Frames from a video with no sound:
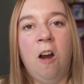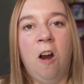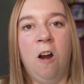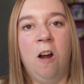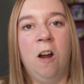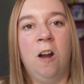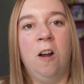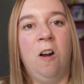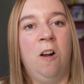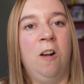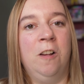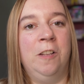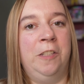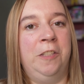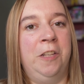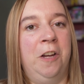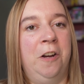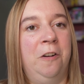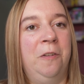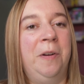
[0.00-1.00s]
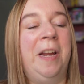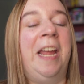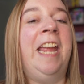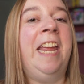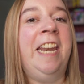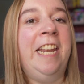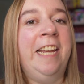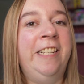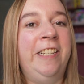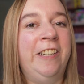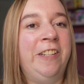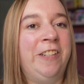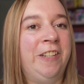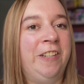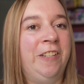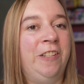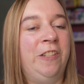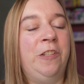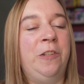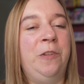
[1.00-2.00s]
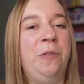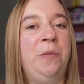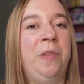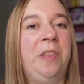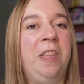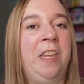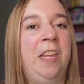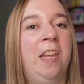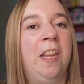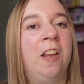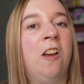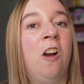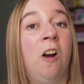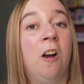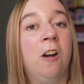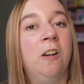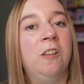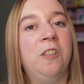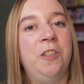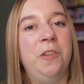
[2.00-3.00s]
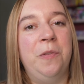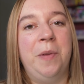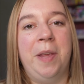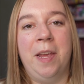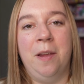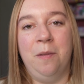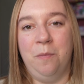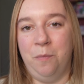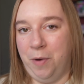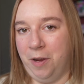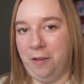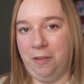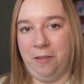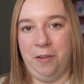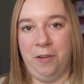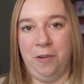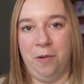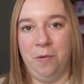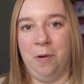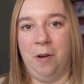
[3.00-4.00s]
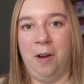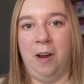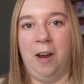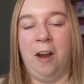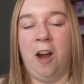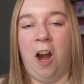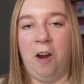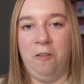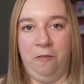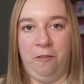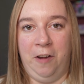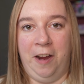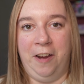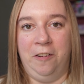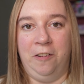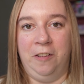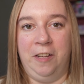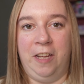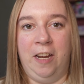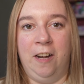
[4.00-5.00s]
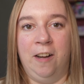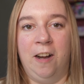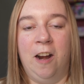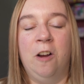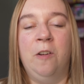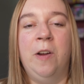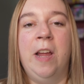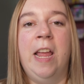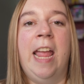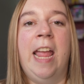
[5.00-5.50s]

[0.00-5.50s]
are also, in addition to the cards you get with your Vital Hero,